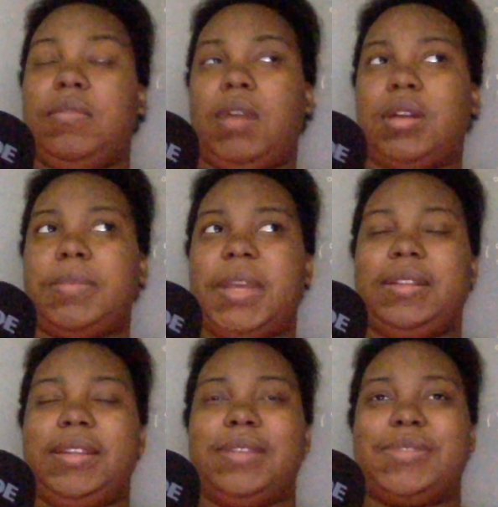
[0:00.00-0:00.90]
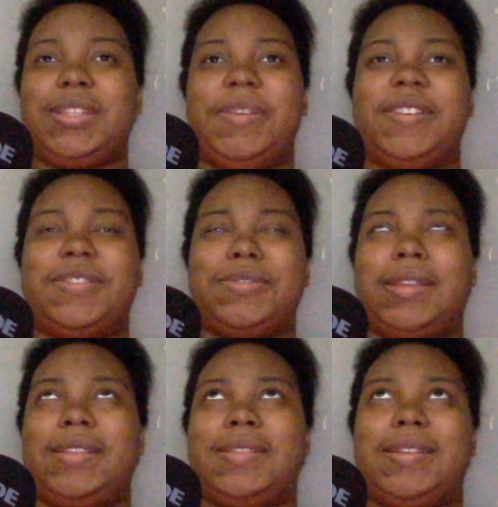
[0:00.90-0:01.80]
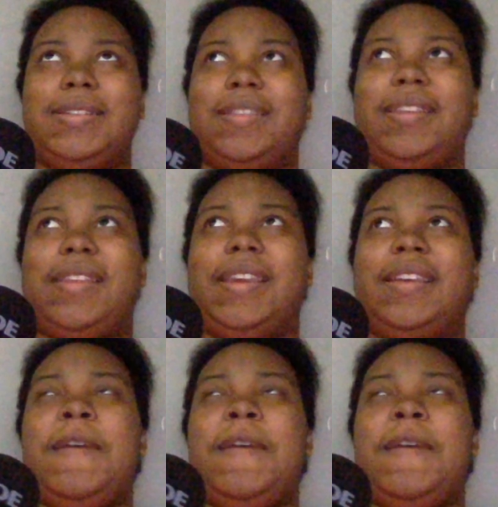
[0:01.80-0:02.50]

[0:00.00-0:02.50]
oh, automatically guilty, because there's like this idea that like